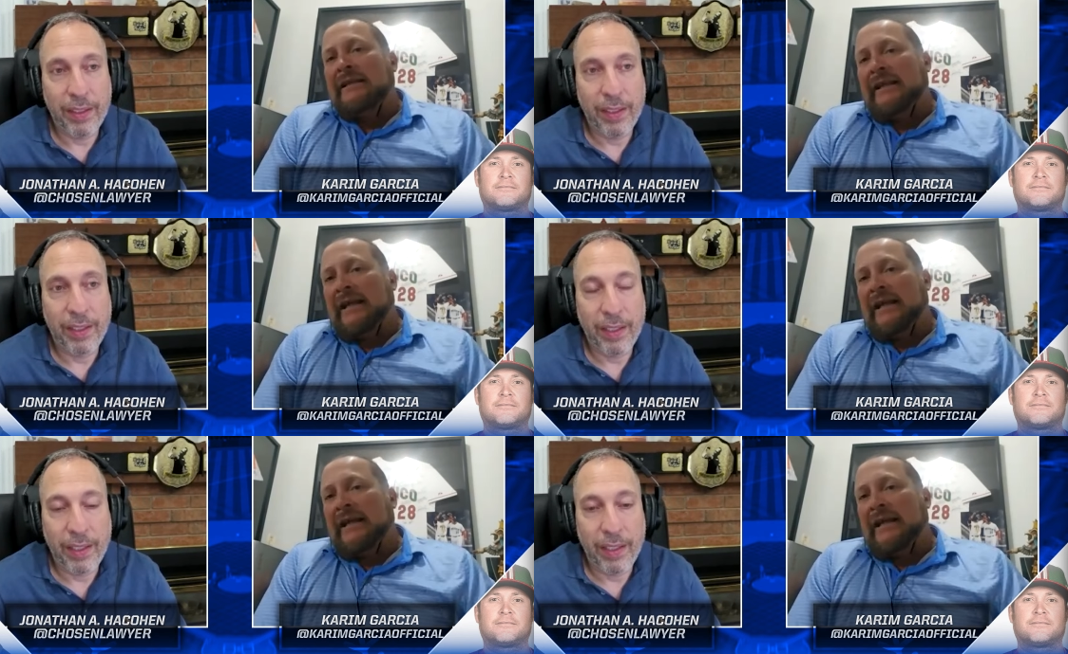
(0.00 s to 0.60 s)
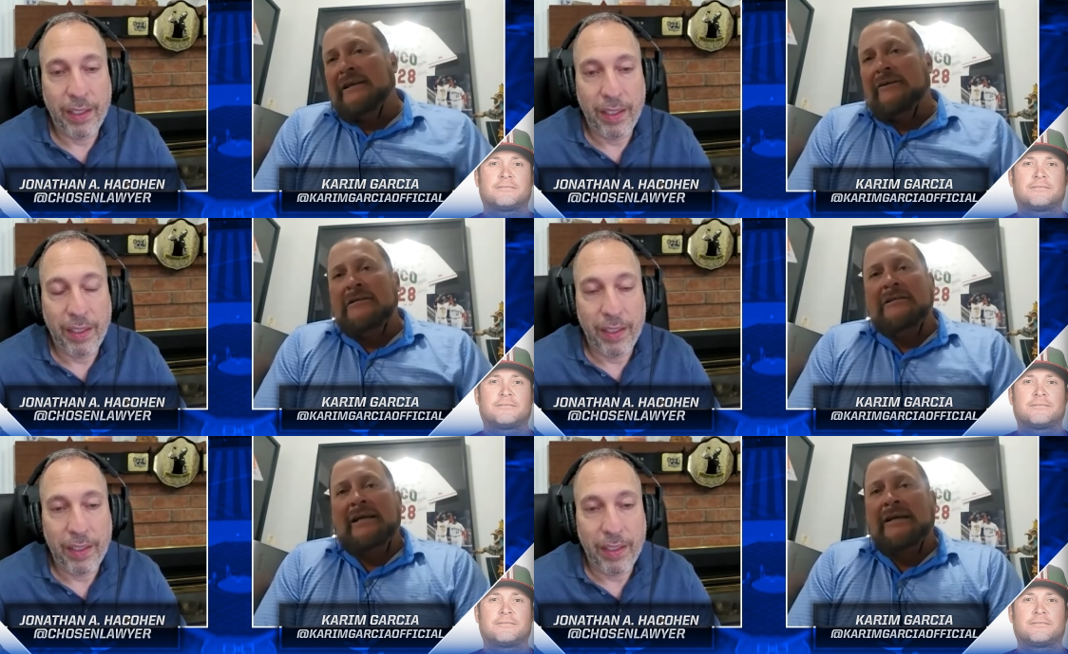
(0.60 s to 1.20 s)
Speaker 1: The guys are not going
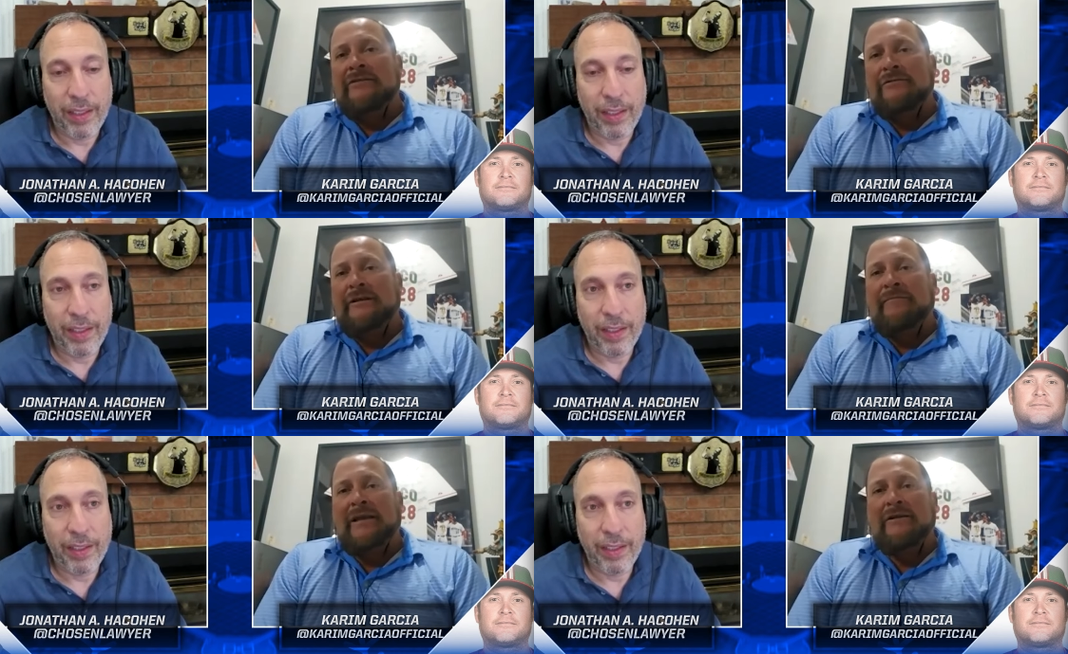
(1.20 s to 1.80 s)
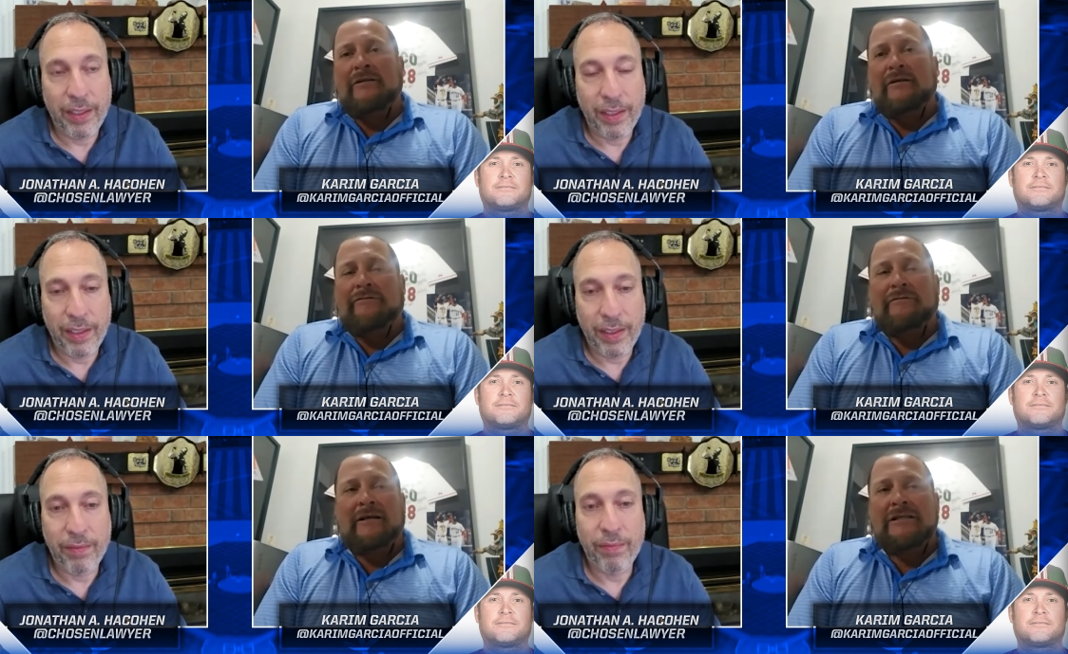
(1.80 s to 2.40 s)
to sign until the middle
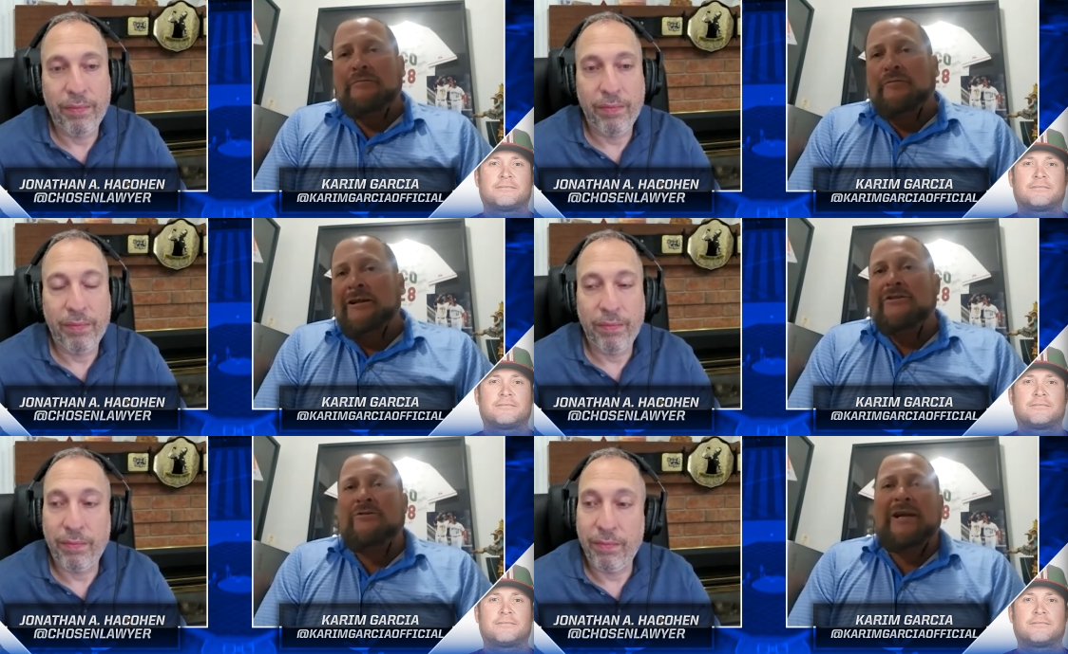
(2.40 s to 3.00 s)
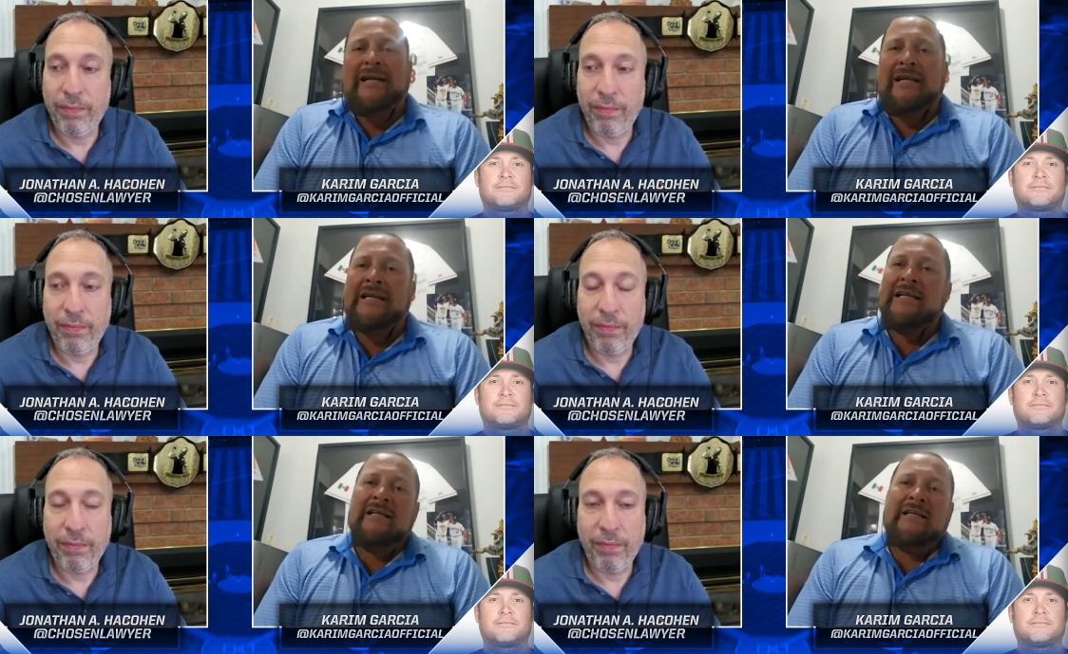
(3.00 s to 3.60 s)
of spring
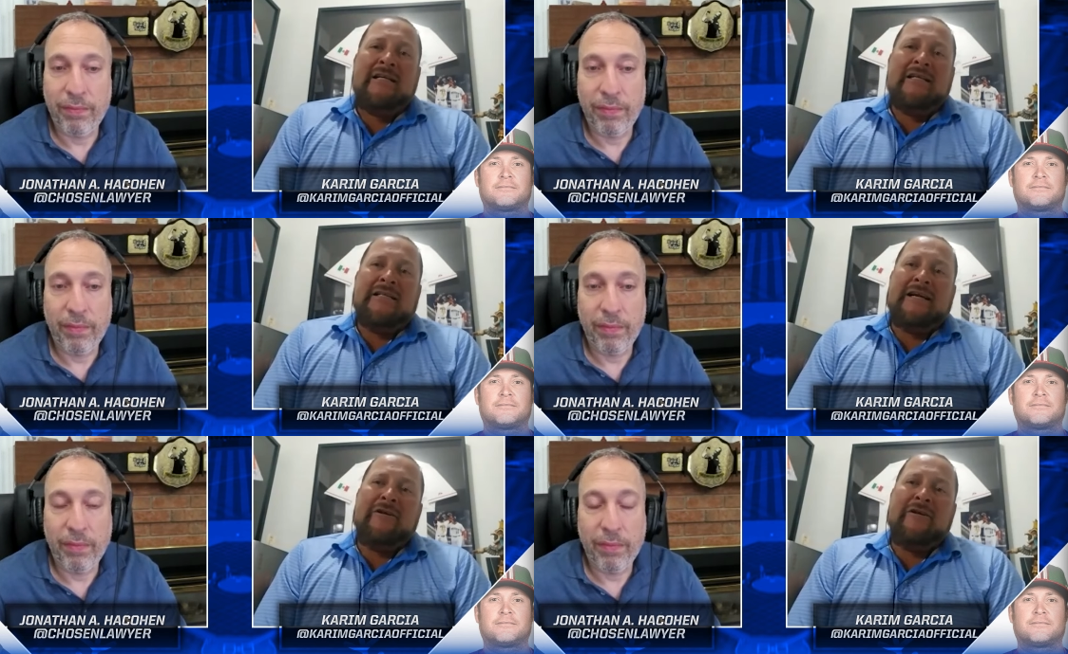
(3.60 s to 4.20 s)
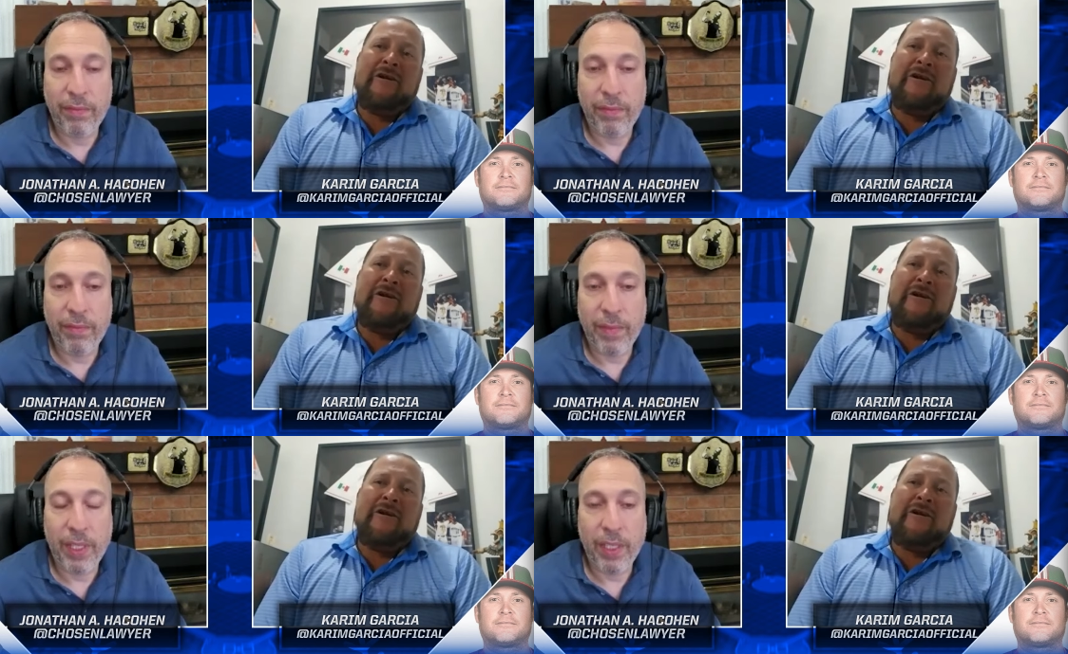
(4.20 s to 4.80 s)
training. They're not going to be
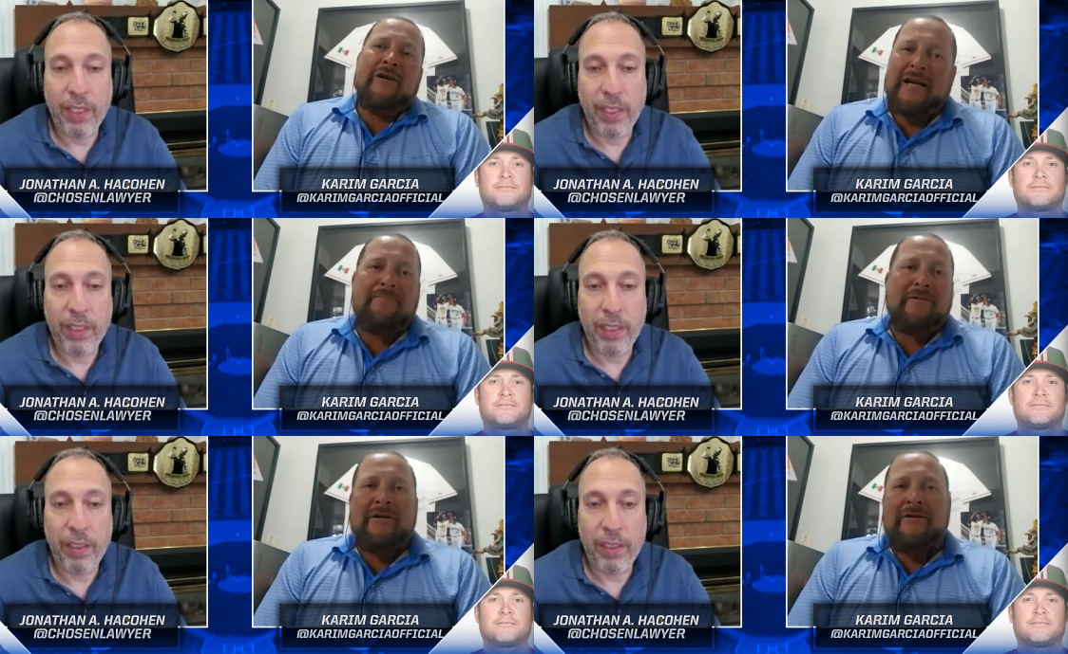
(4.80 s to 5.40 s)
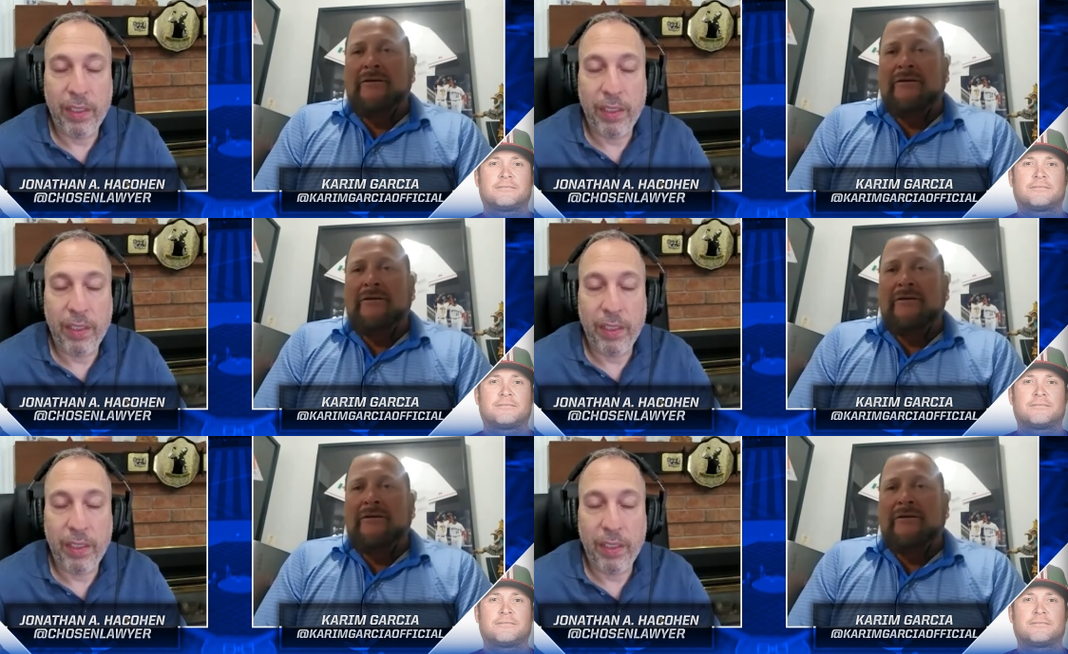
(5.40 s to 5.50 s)
in shape. They're going to